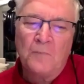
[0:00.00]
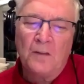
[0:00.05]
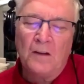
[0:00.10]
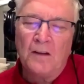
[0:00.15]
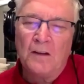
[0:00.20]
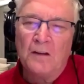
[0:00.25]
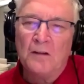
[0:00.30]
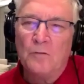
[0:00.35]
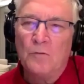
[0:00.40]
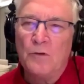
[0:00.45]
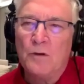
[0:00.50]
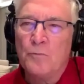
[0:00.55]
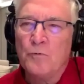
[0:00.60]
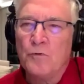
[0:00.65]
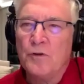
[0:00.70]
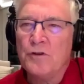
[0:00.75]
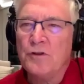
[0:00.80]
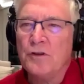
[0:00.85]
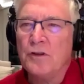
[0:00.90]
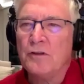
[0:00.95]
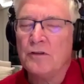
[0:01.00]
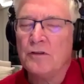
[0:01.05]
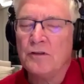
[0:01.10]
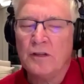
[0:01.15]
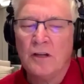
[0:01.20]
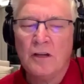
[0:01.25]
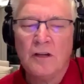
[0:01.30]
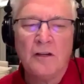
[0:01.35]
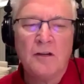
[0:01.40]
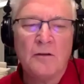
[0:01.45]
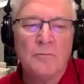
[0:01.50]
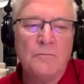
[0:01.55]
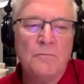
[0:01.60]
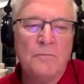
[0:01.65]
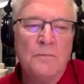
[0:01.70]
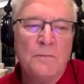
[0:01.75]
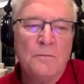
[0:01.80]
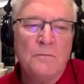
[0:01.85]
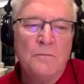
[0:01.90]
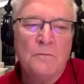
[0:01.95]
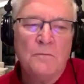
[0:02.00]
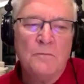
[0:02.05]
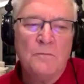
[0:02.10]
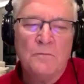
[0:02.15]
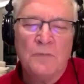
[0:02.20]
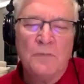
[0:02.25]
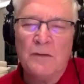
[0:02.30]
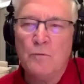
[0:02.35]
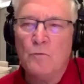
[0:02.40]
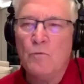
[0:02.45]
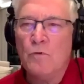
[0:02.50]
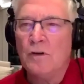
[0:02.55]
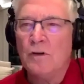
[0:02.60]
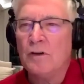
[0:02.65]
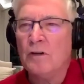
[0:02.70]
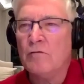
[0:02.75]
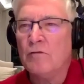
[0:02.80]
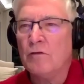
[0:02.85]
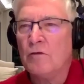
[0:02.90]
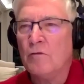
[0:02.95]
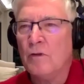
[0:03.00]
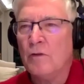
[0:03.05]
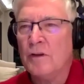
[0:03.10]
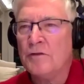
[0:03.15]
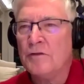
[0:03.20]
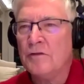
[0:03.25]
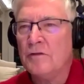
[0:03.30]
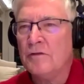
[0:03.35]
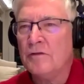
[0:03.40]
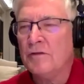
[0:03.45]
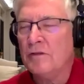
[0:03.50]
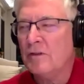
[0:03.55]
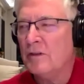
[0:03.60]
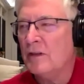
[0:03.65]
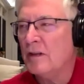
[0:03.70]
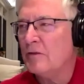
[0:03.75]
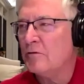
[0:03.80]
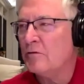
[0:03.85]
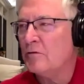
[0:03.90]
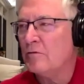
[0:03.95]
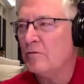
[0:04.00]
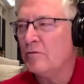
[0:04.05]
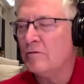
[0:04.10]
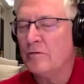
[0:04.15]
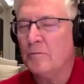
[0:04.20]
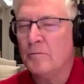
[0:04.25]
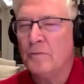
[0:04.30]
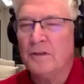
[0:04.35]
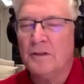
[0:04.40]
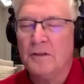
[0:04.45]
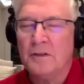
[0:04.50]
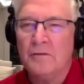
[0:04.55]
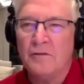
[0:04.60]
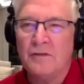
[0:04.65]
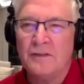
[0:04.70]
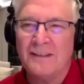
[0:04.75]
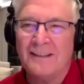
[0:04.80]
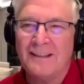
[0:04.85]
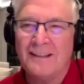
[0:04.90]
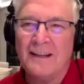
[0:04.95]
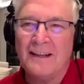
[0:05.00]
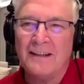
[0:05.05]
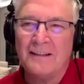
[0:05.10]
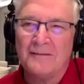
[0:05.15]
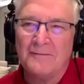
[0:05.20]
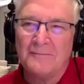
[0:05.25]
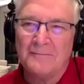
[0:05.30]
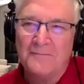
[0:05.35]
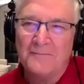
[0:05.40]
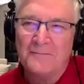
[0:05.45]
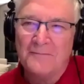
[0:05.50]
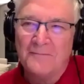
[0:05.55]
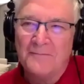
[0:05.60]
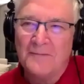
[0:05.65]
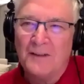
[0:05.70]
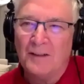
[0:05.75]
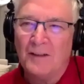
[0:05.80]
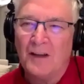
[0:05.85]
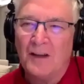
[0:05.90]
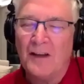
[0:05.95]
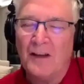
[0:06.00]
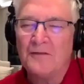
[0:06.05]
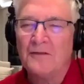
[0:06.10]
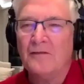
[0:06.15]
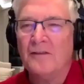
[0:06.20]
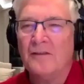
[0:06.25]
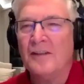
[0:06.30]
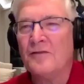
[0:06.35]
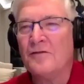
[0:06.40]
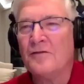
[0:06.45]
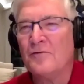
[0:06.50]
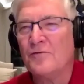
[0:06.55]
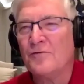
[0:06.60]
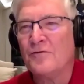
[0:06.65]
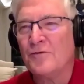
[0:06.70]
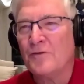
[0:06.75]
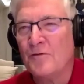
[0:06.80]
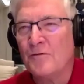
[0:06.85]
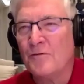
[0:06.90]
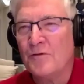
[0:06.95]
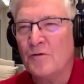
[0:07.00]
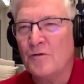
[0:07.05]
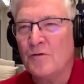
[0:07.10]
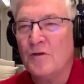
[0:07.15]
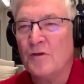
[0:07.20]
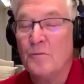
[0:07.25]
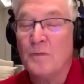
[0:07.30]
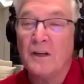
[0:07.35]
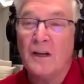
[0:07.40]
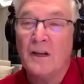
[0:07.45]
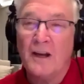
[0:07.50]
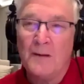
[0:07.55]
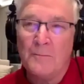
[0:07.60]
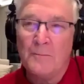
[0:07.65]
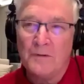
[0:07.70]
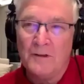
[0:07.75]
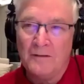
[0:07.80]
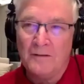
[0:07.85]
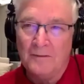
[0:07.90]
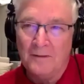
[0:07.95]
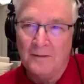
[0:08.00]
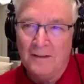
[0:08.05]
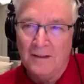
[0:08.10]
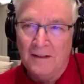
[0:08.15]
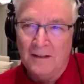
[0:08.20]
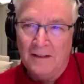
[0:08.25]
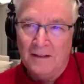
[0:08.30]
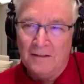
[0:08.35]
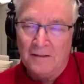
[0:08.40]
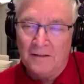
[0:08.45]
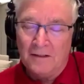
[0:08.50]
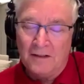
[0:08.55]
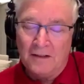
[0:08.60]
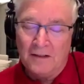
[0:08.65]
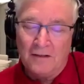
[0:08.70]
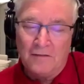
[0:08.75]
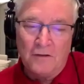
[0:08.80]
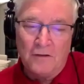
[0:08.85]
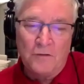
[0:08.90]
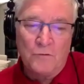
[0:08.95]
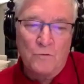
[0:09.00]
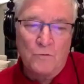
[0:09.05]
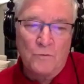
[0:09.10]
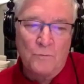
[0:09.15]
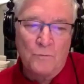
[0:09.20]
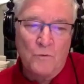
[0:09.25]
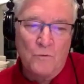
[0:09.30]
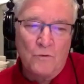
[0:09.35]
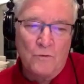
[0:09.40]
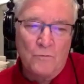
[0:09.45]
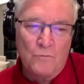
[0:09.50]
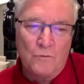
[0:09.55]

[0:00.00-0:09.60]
And we appreciate the time. People want to know the questions, and the answers have been given tonight. Lots of answers. So you're going to be happy to get this report.